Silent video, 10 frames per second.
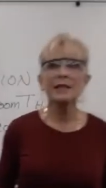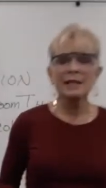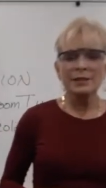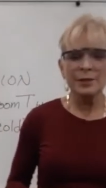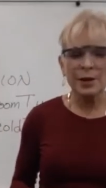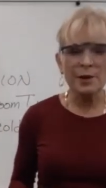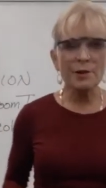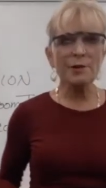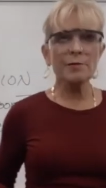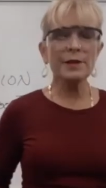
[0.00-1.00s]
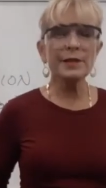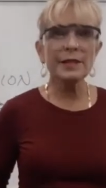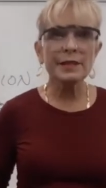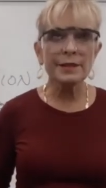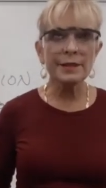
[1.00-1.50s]
So this
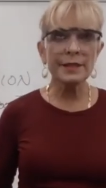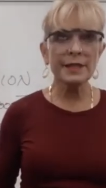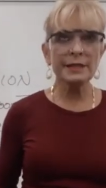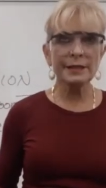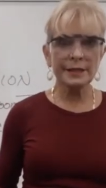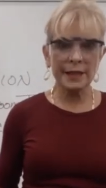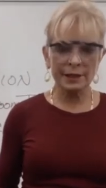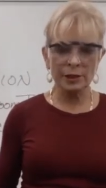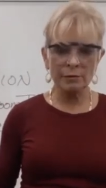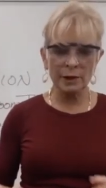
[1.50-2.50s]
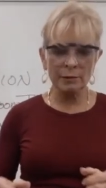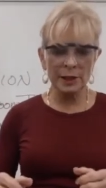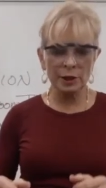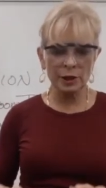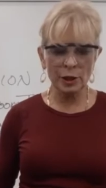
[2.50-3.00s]
is the section where we
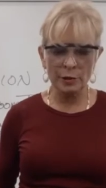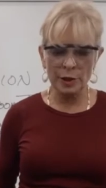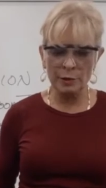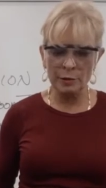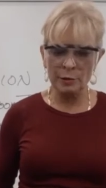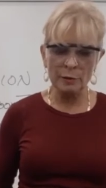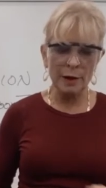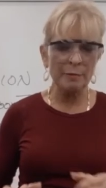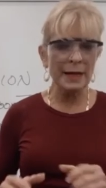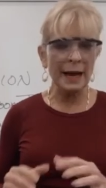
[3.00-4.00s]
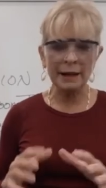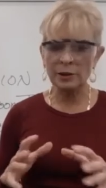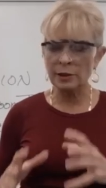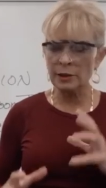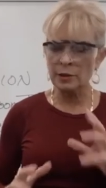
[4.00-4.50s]
show you what we
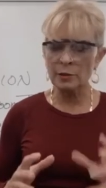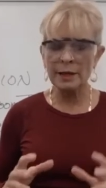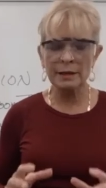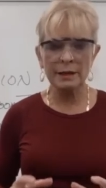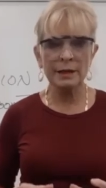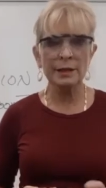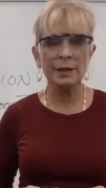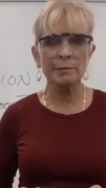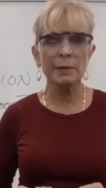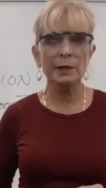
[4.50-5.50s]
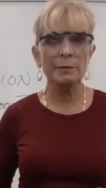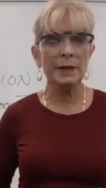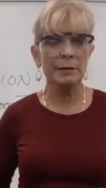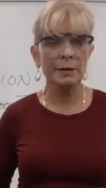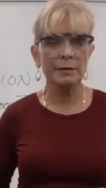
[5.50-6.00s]
actually do in the experiment,
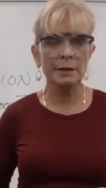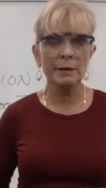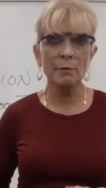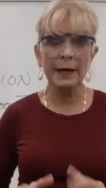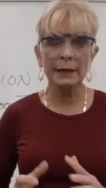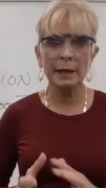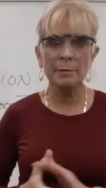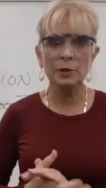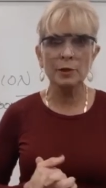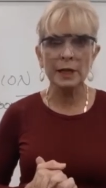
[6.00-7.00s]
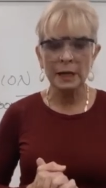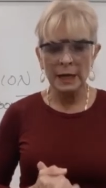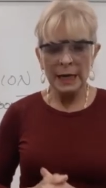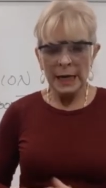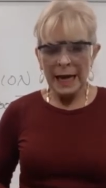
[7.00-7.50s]
the wet chemistry.
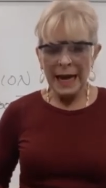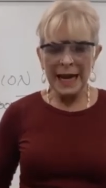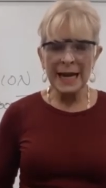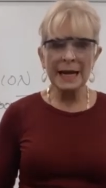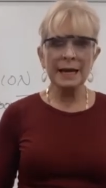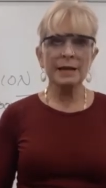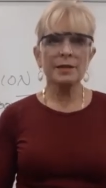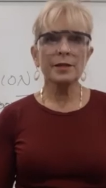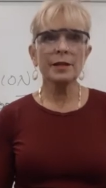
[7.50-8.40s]
And